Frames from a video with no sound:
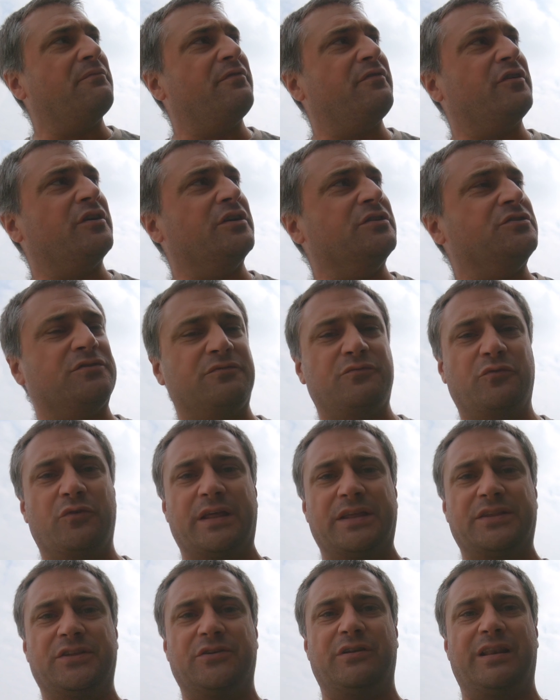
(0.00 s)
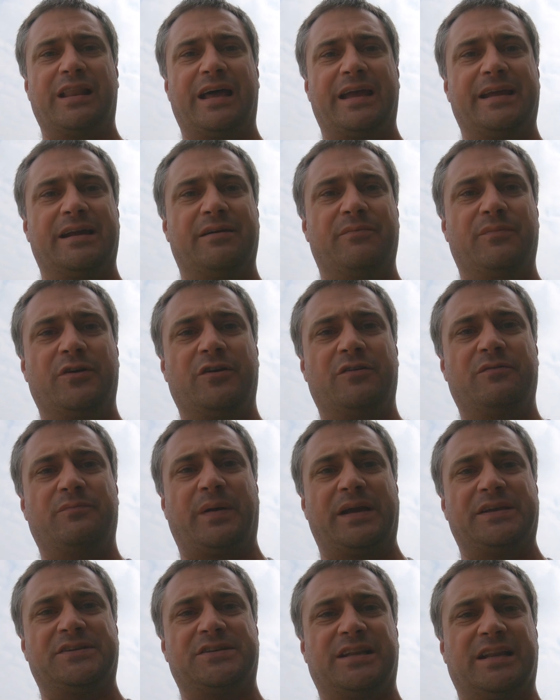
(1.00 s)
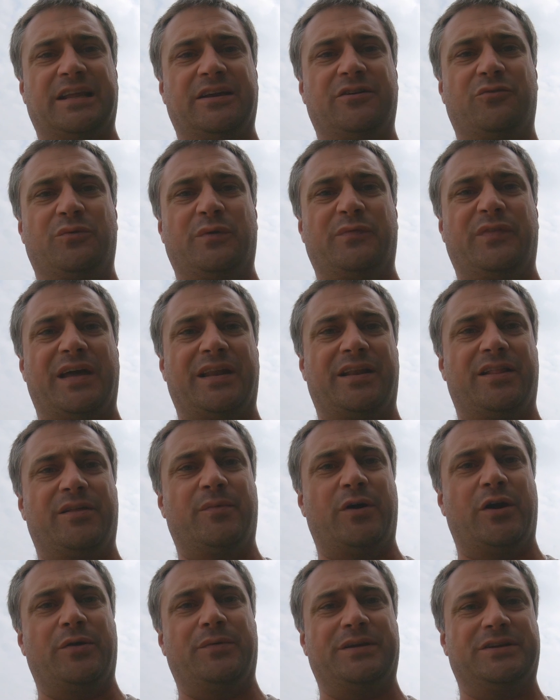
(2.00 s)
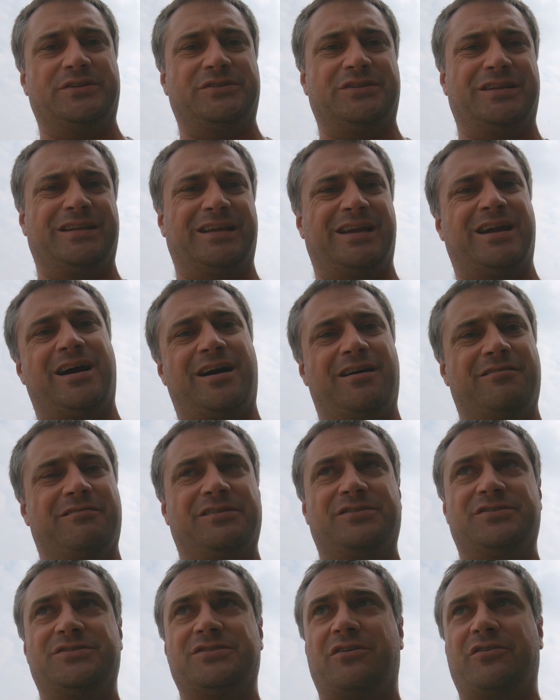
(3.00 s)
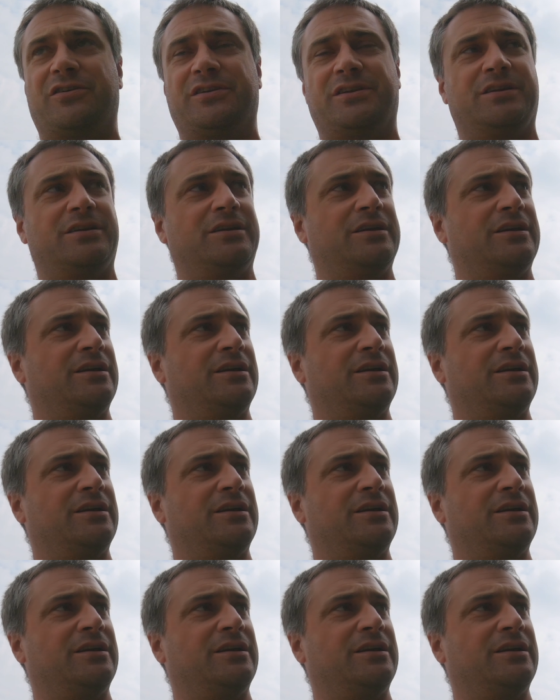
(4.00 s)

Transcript: footage of what they're doing later but basically all we've done at the moment is took the car inside